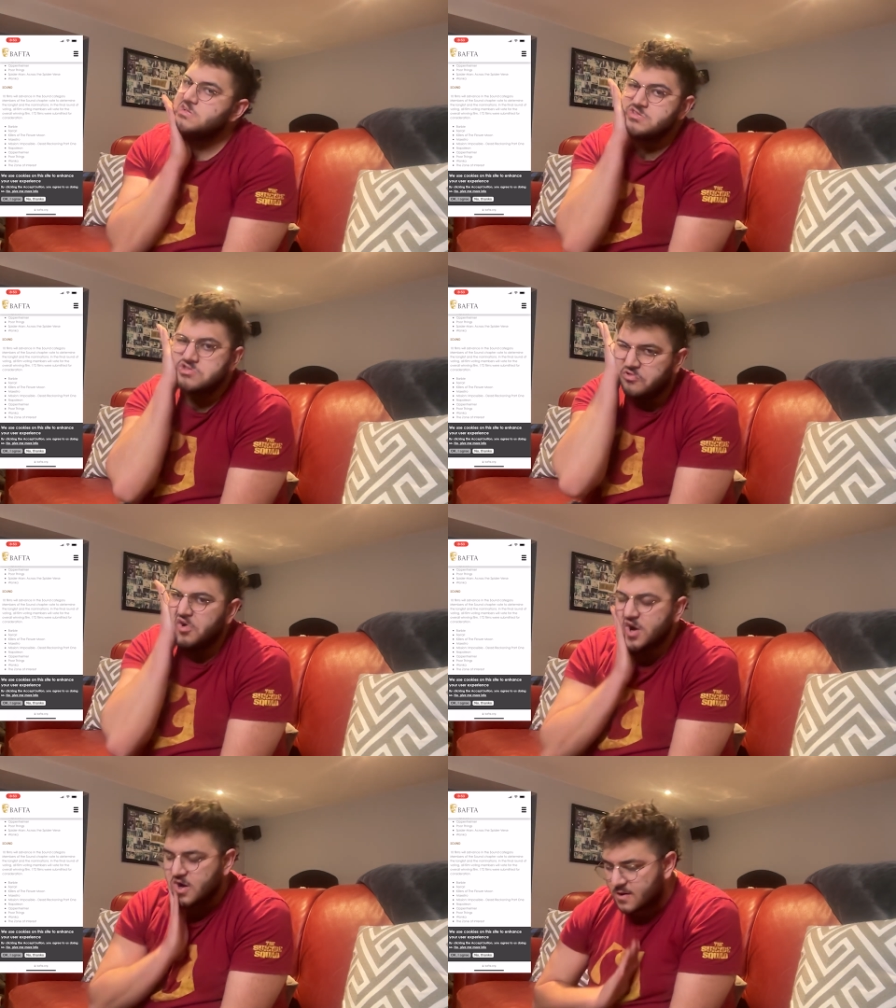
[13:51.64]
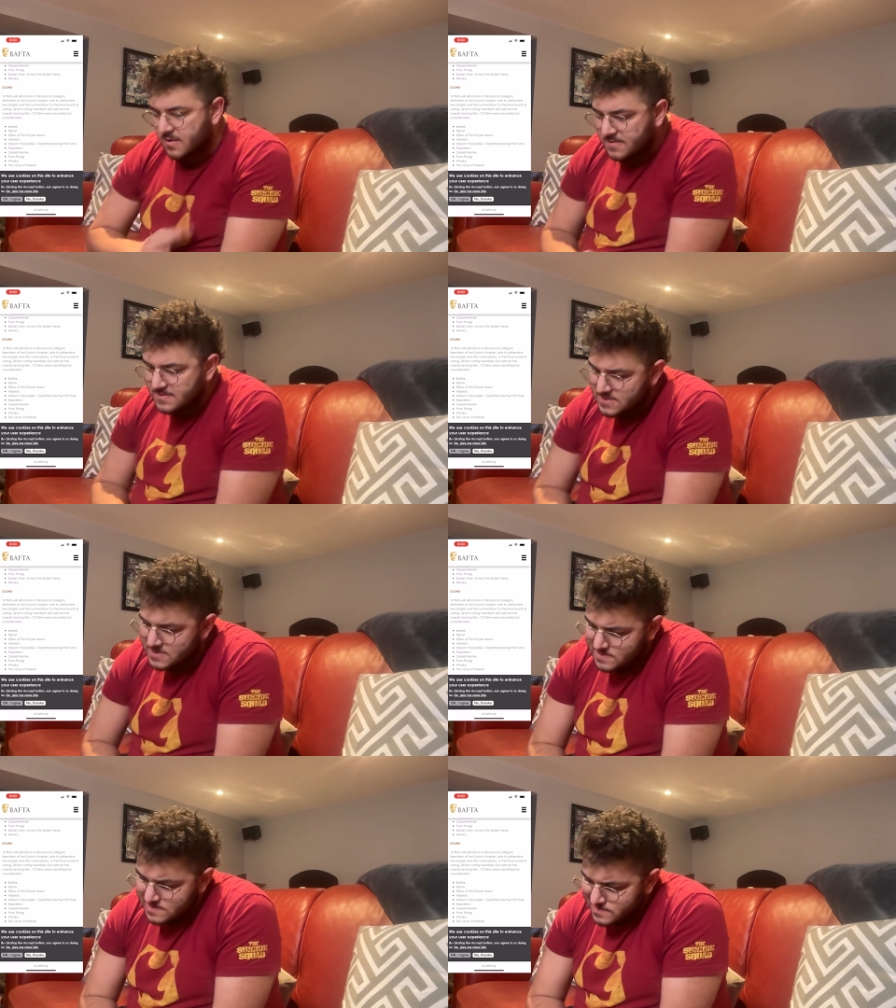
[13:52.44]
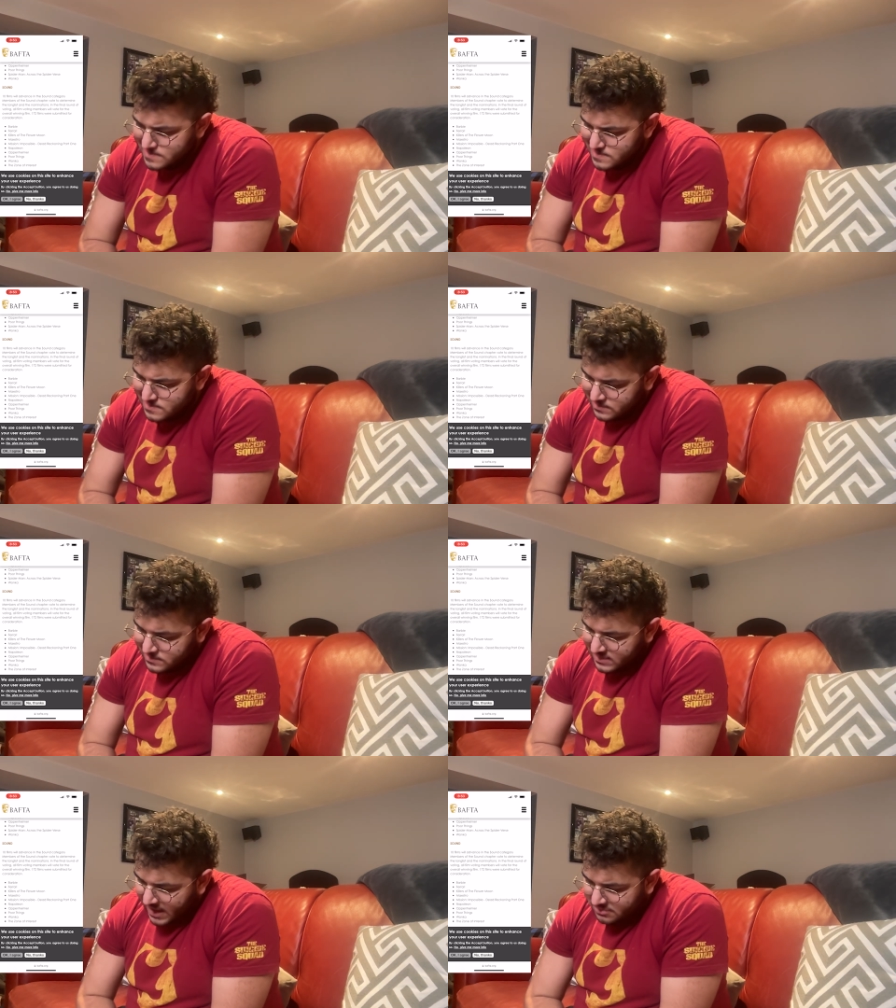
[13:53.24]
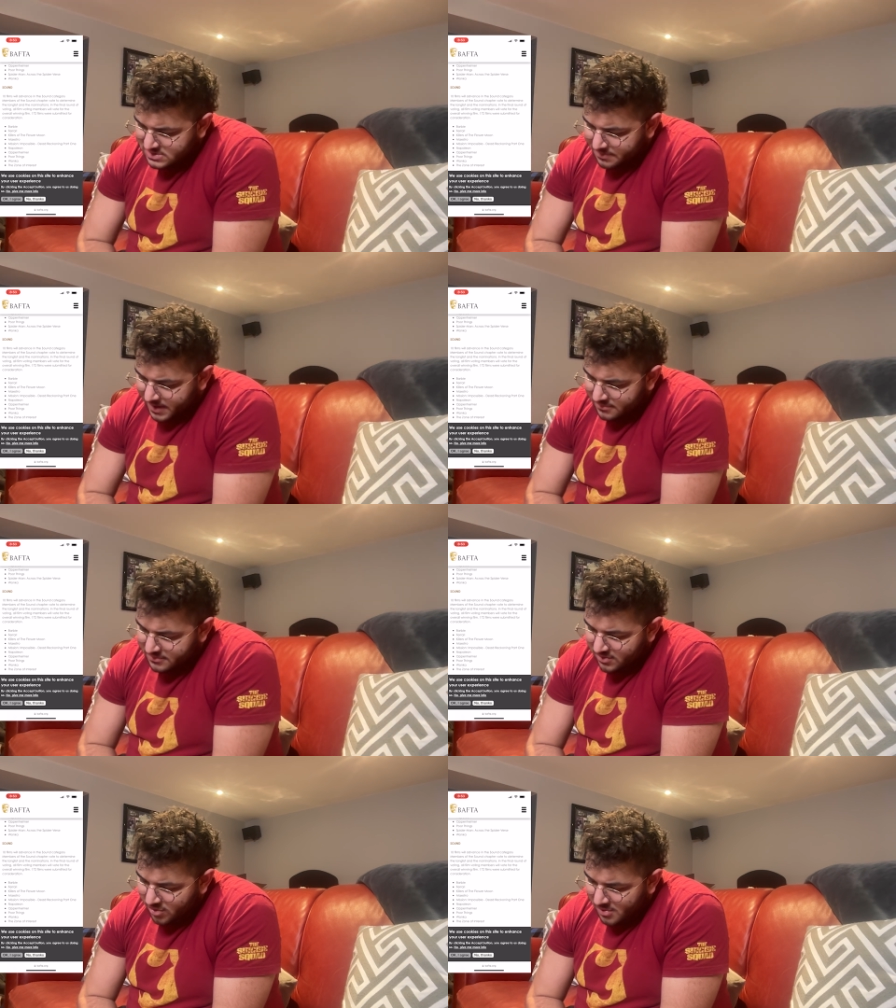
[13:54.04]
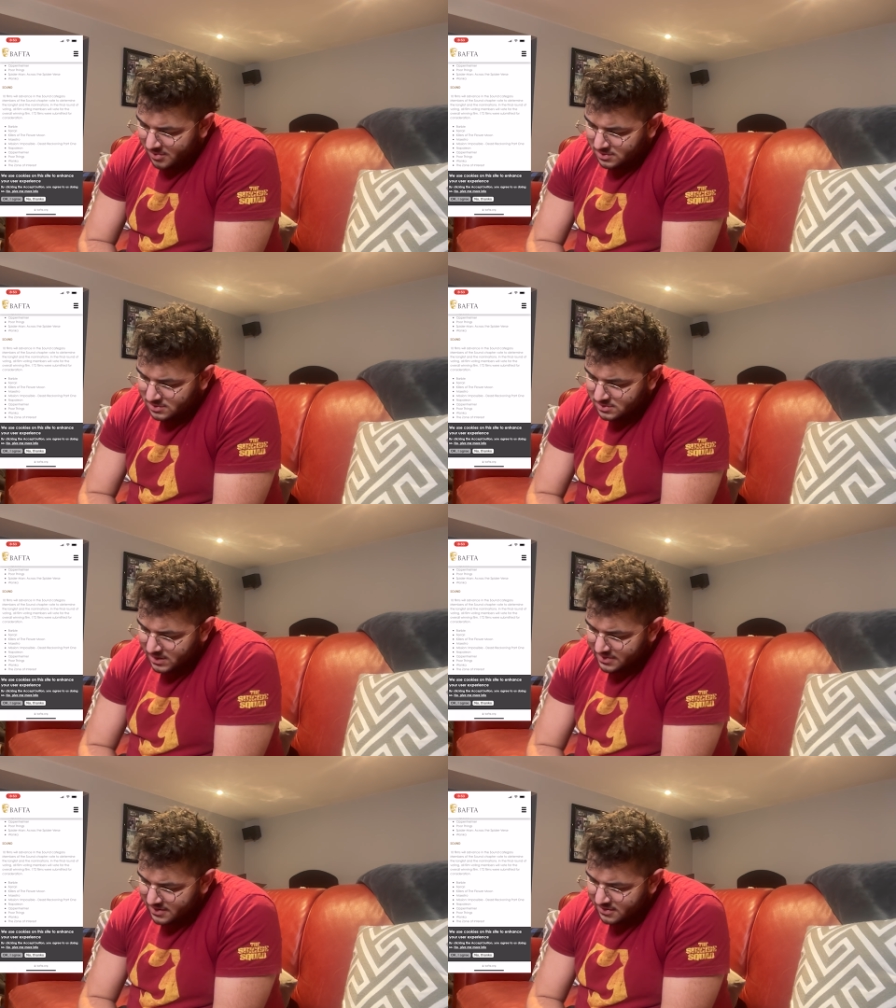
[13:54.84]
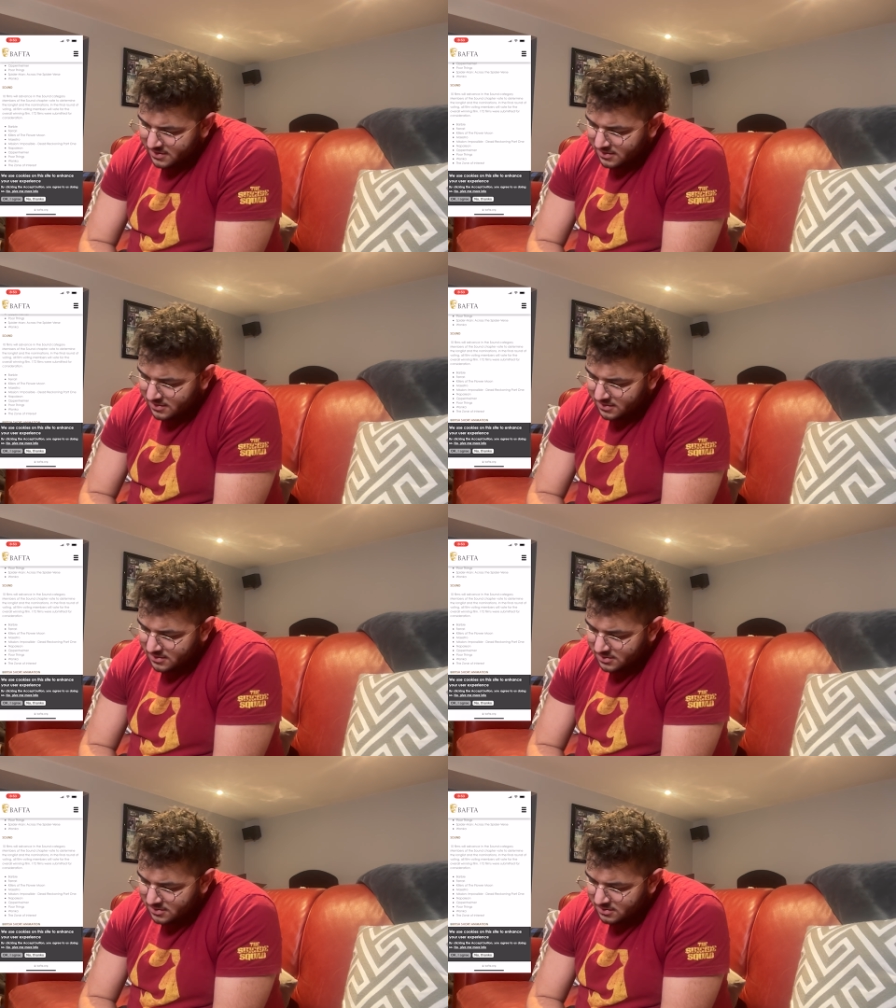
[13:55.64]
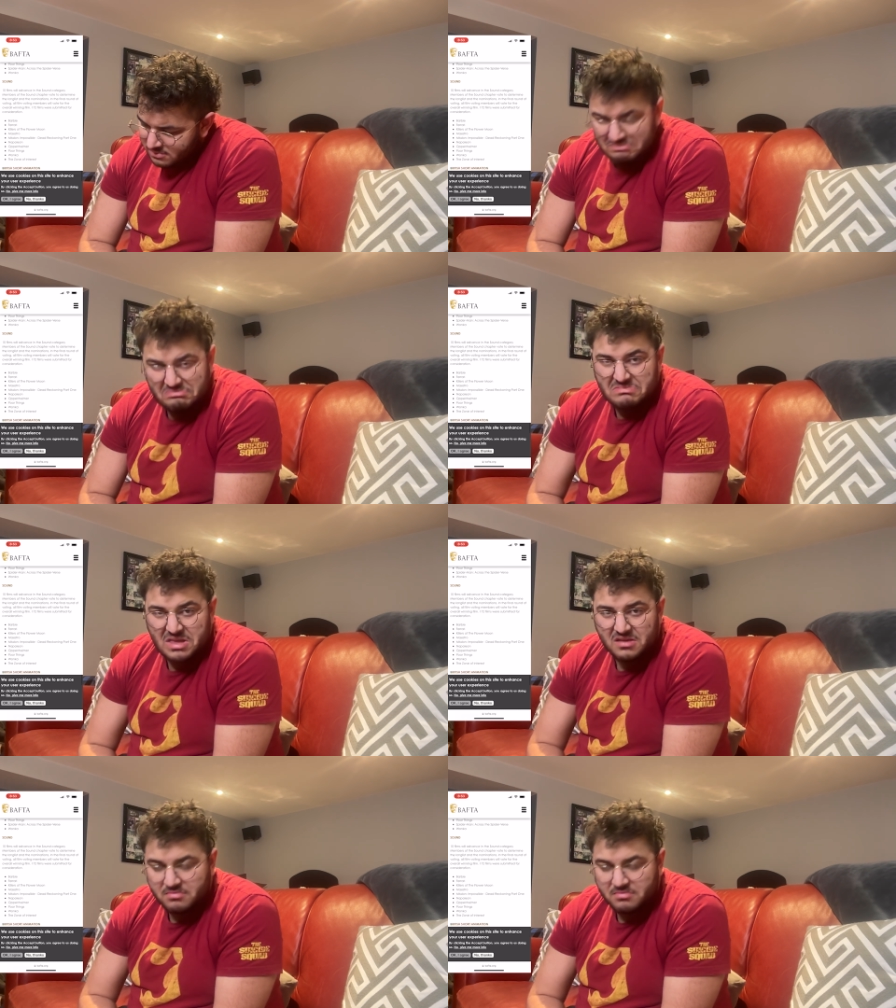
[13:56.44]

so far, that was about normal. I think. Yeah.